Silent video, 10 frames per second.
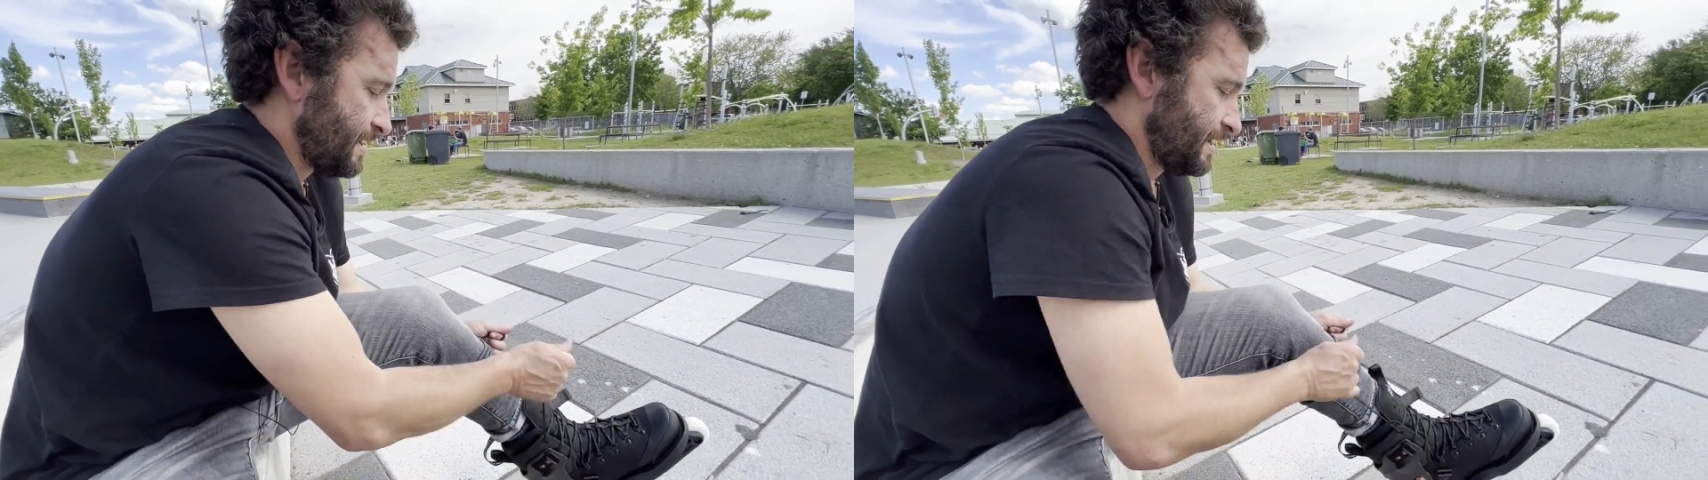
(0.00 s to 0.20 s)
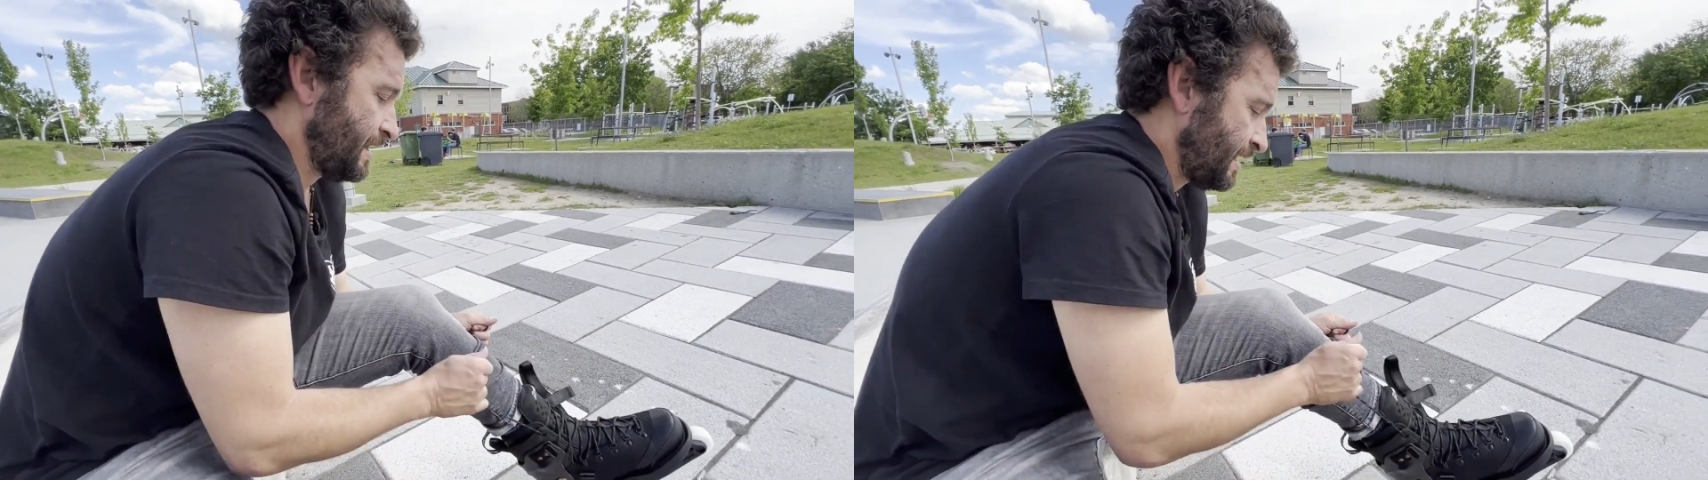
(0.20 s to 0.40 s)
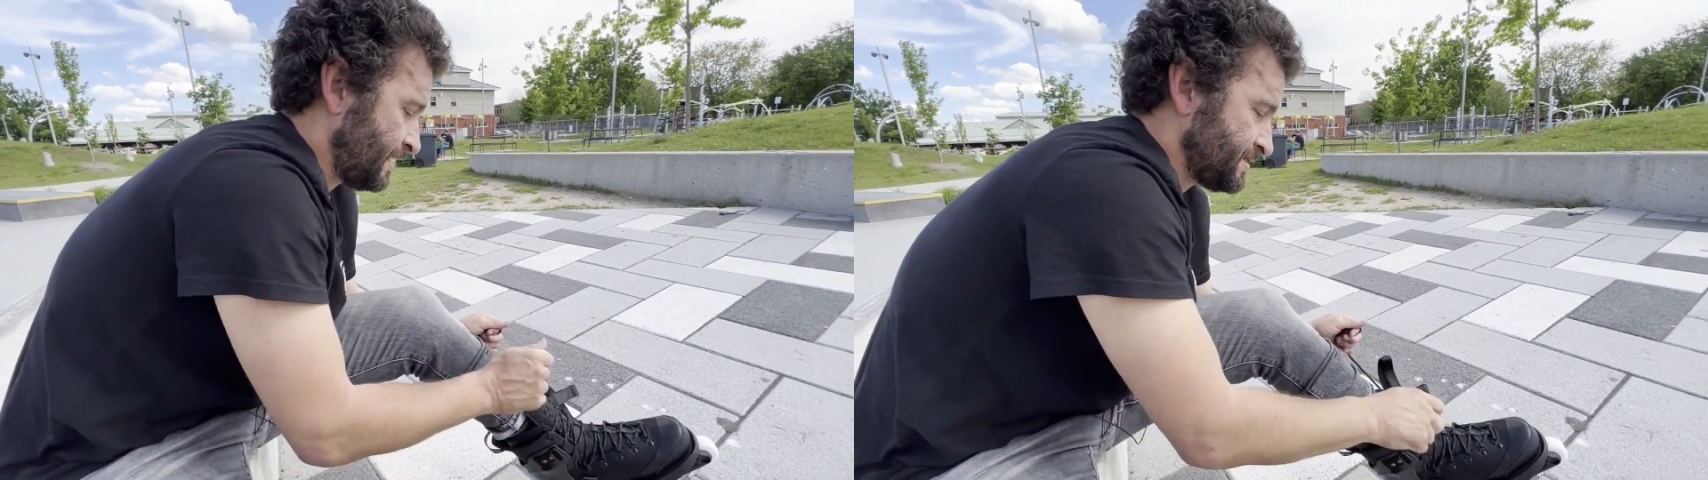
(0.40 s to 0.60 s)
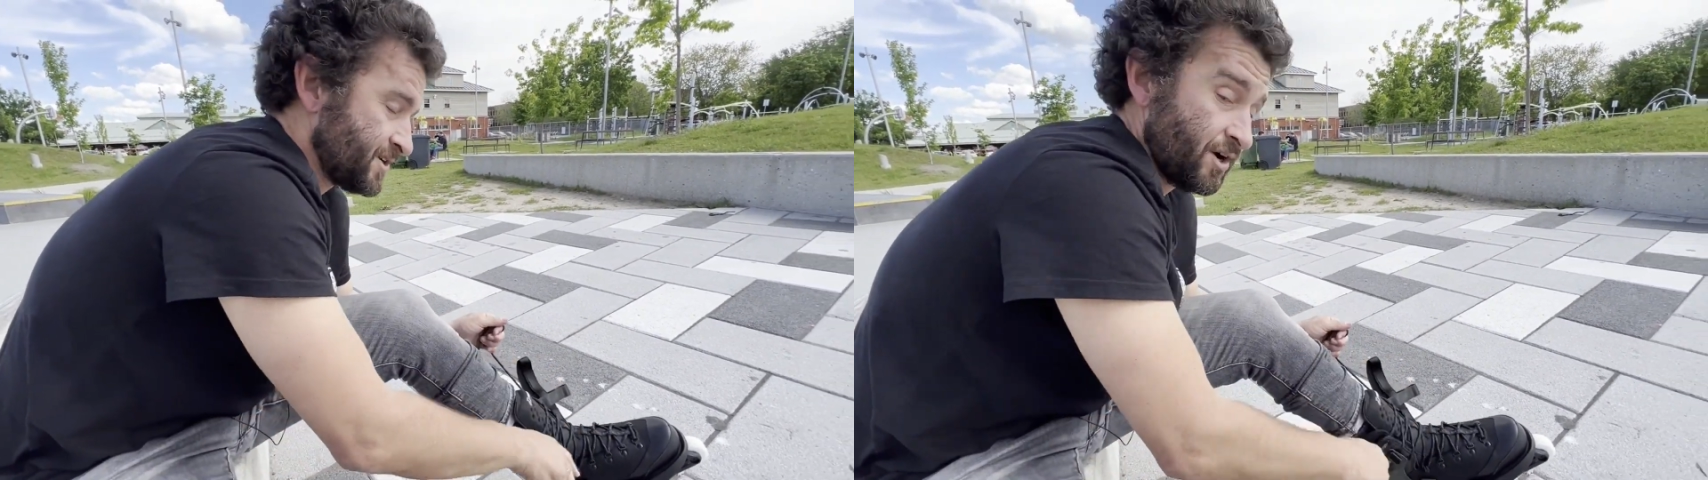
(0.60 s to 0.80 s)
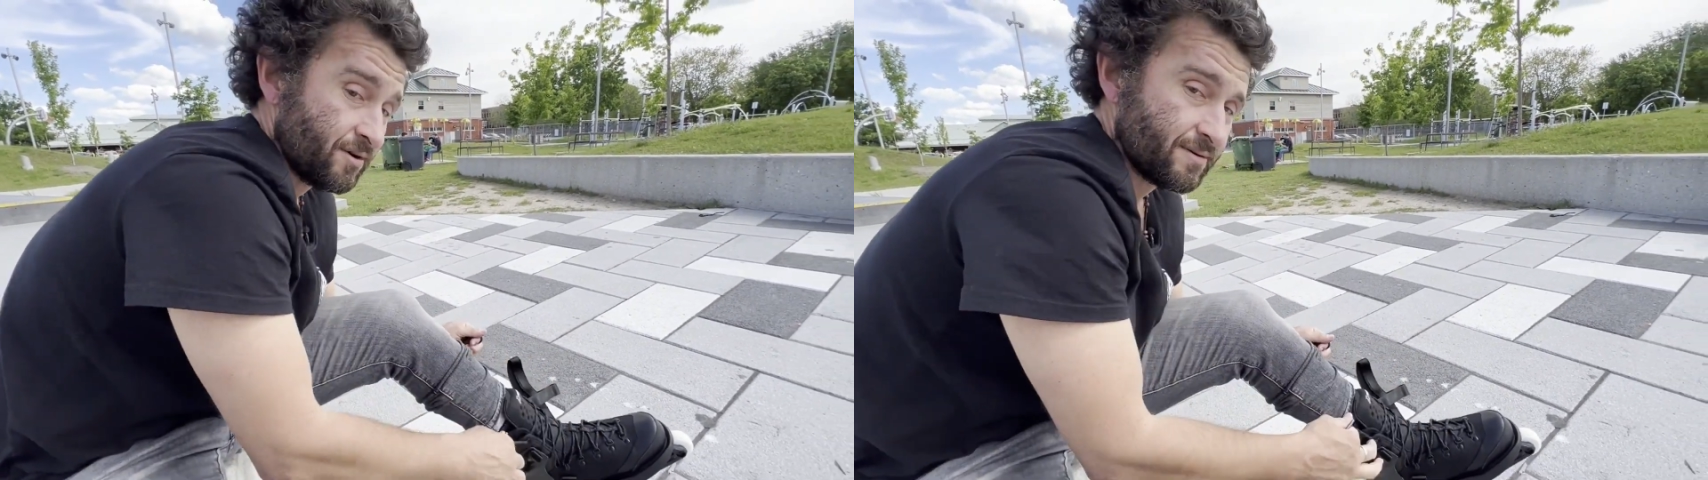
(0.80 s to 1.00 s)

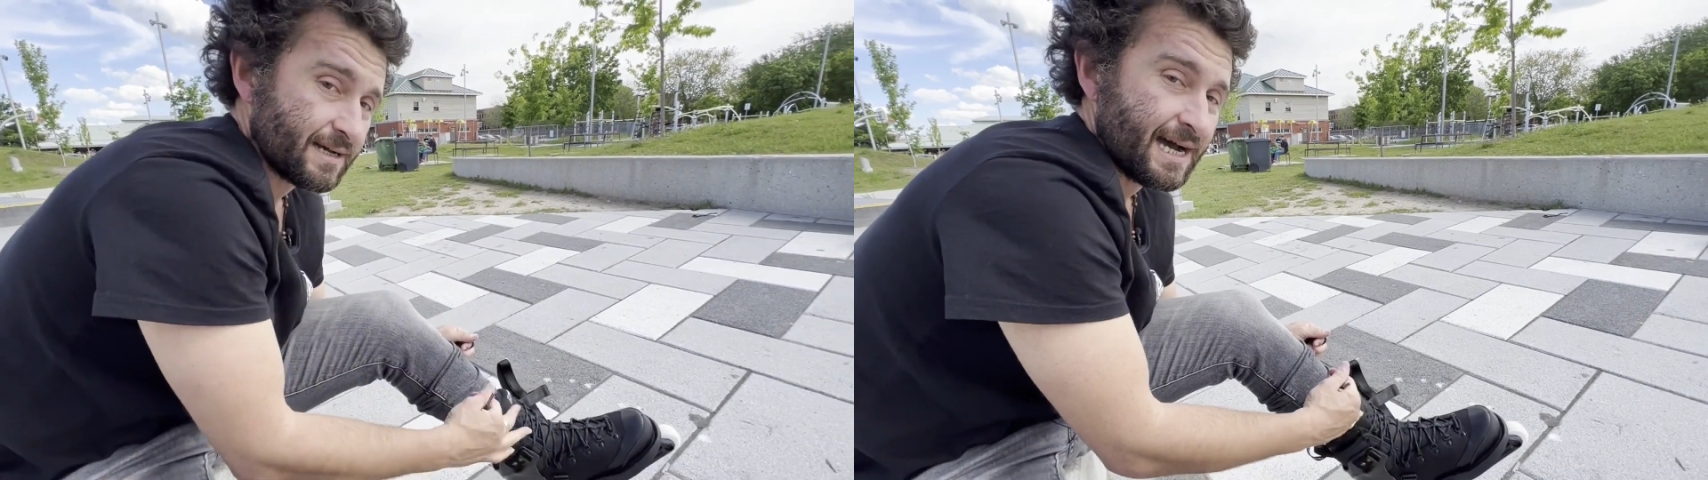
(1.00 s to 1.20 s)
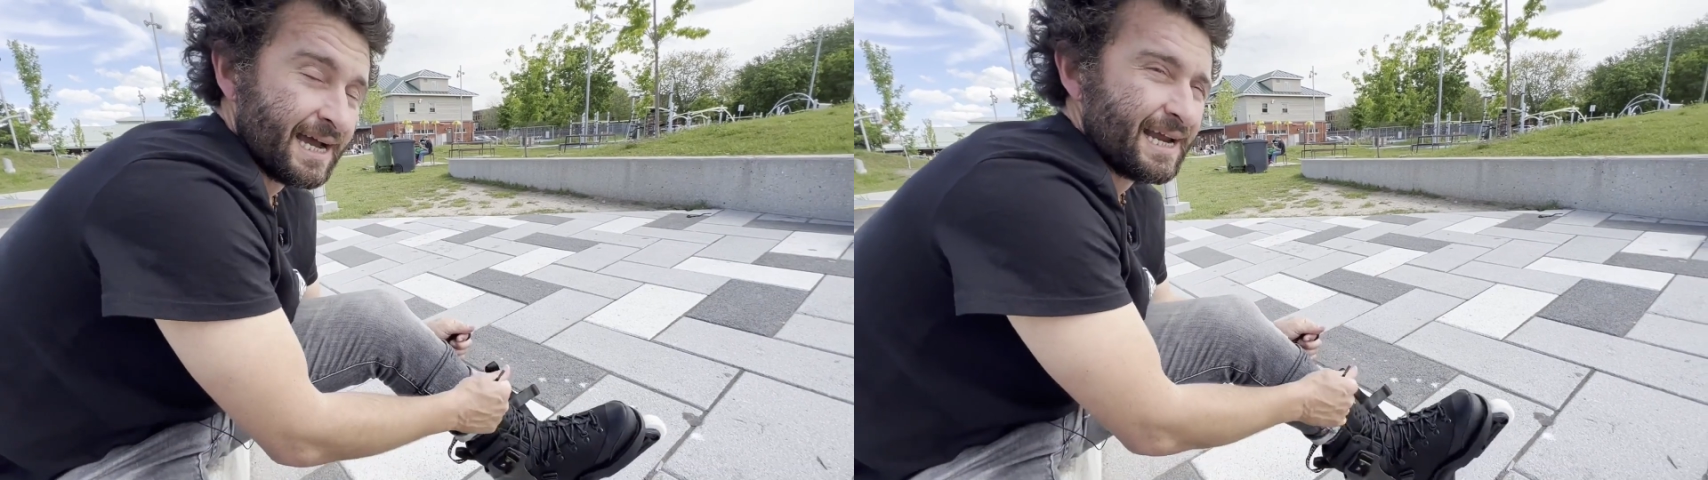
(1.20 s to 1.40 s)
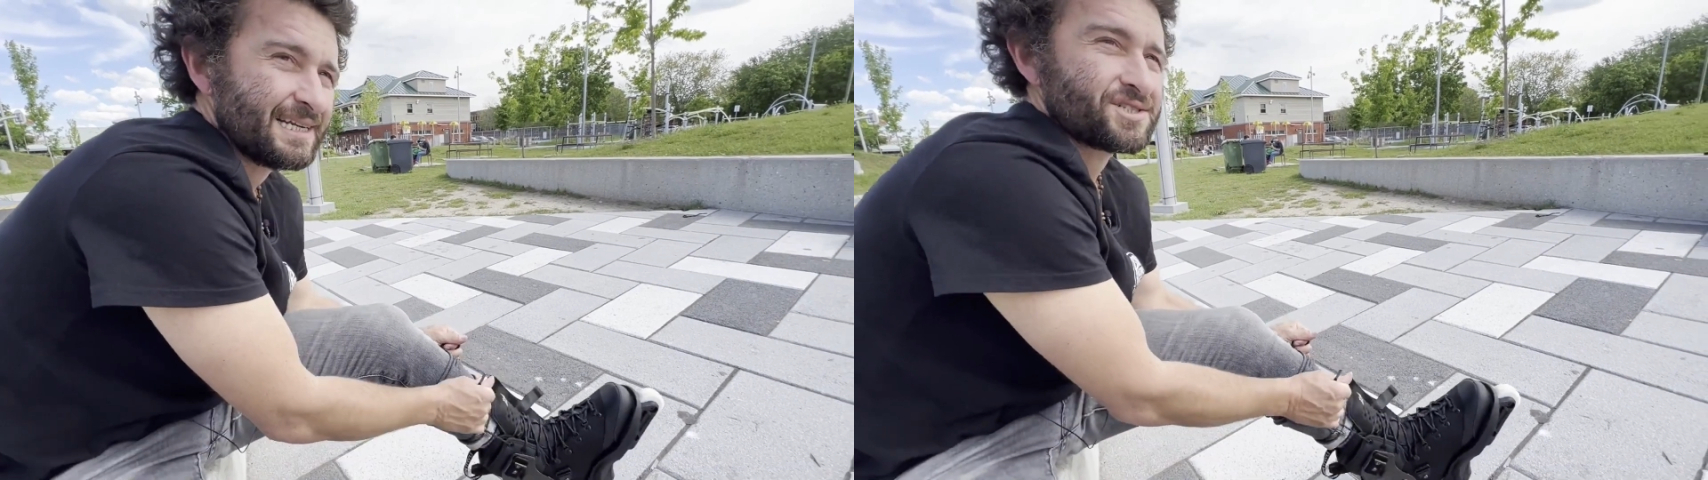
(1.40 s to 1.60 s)
No. I